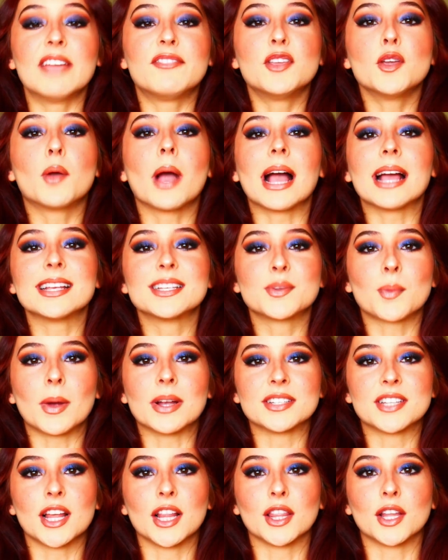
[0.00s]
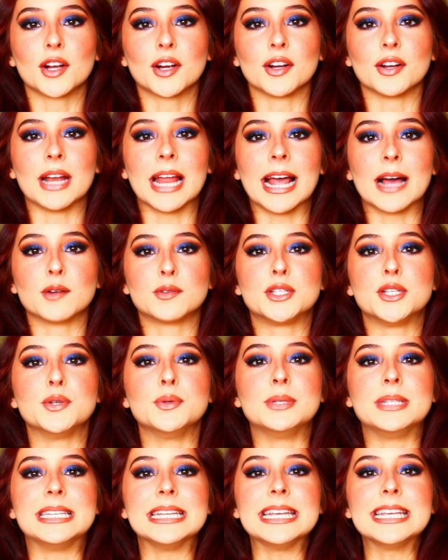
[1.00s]
If you guys want to learn how to
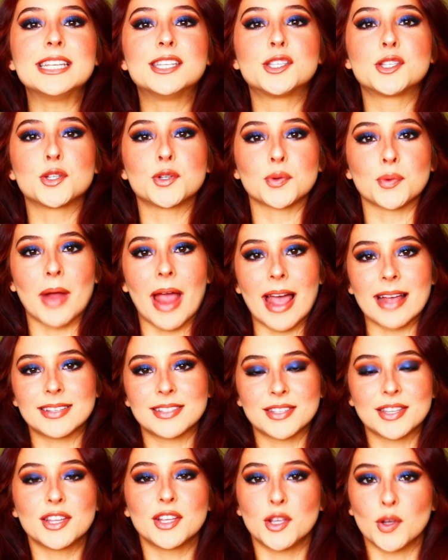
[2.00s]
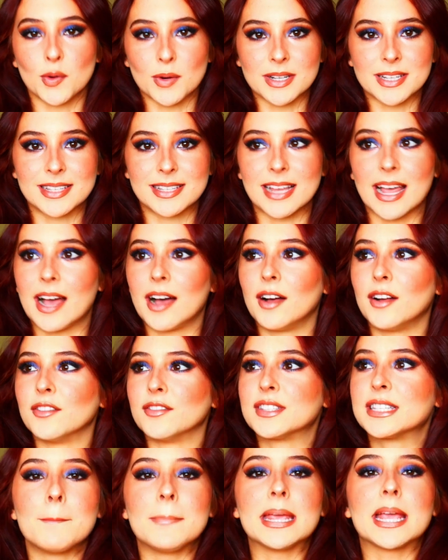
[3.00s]
de-stress
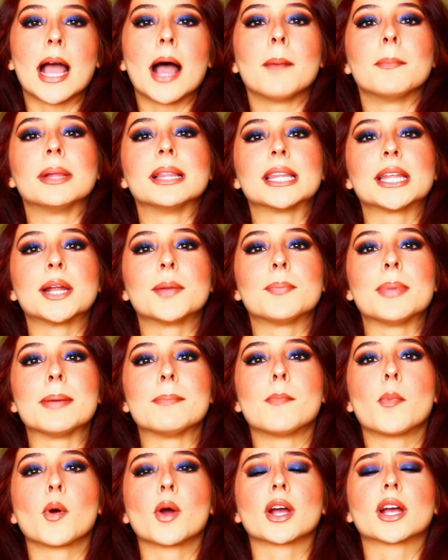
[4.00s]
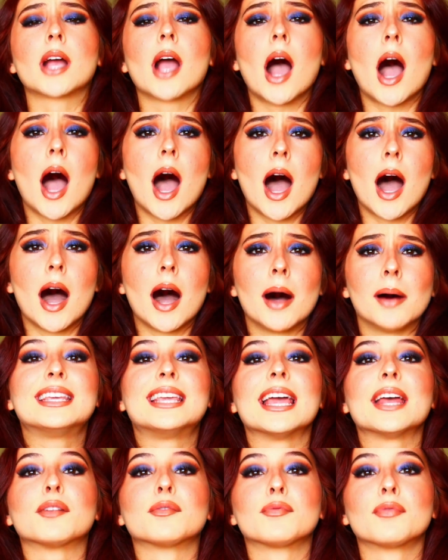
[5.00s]
yourselves, become a little bit more calm,
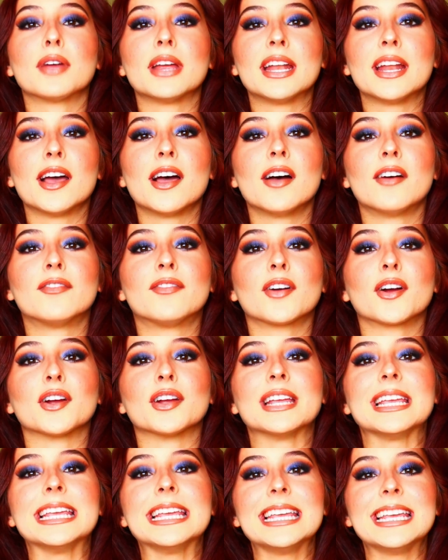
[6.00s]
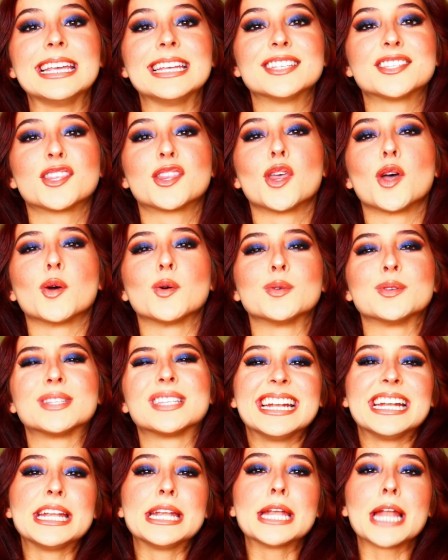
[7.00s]
get rid of or ease
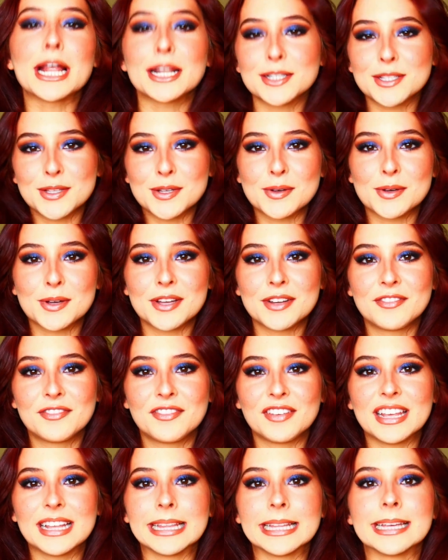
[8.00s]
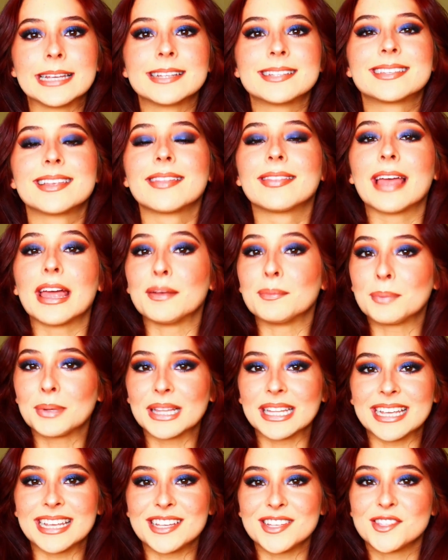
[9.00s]
those not so good feelings, then
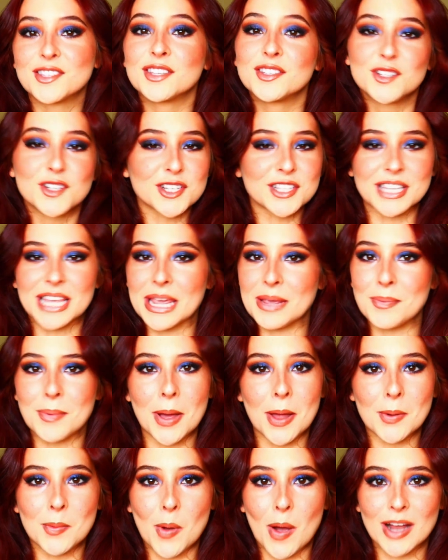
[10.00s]
please just keep on